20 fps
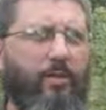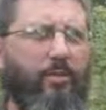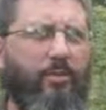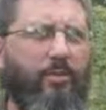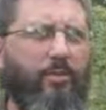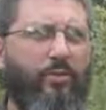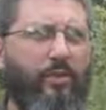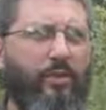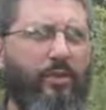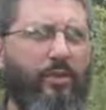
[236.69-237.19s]

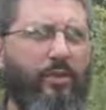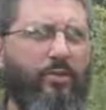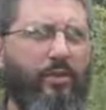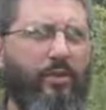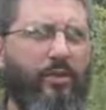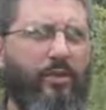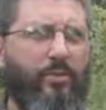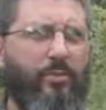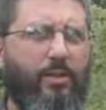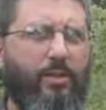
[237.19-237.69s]
Lord really
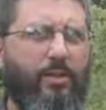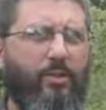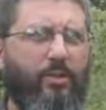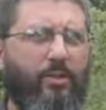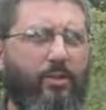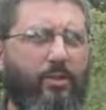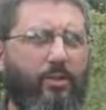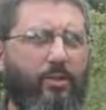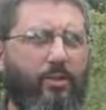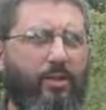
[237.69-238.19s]
convicted me and
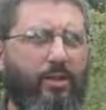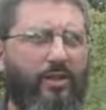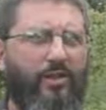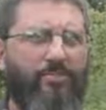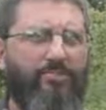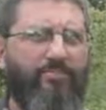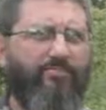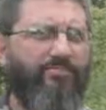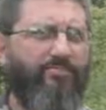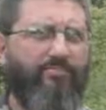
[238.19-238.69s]
said, you know what?
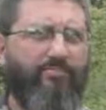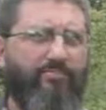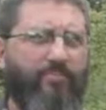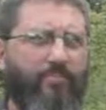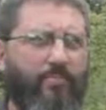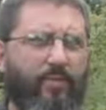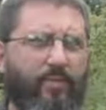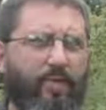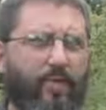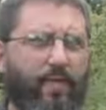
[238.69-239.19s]

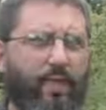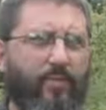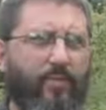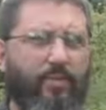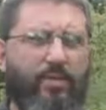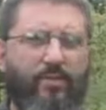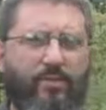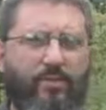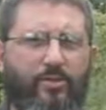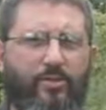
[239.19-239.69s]
How
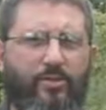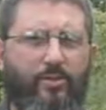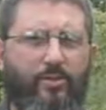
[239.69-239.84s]
about just